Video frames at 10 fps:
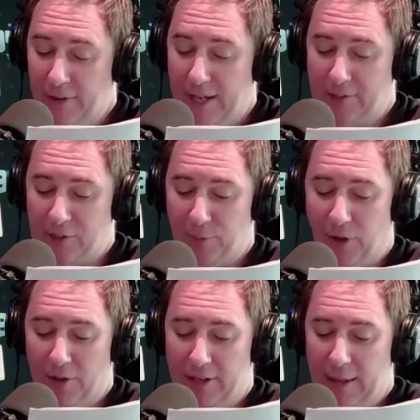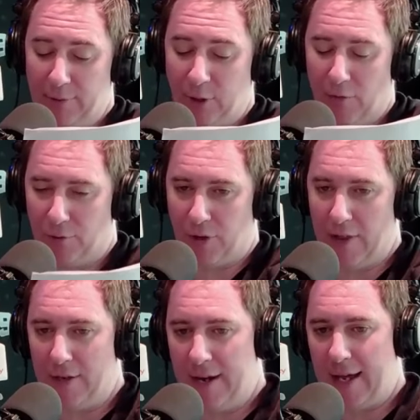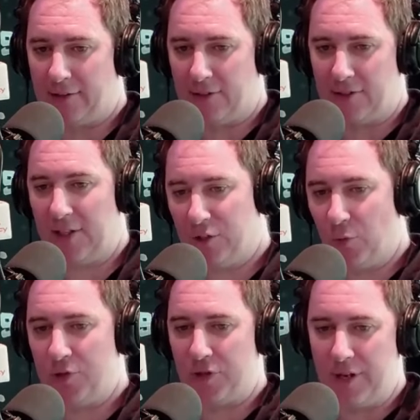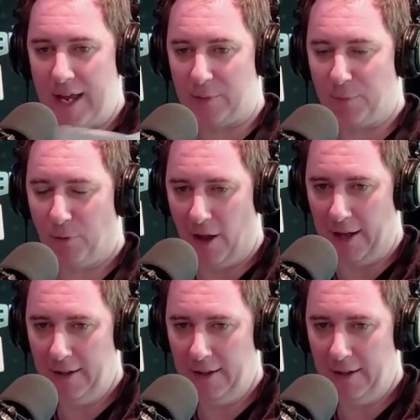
catches the ball, the game's over. Ray, the next decision was the next play.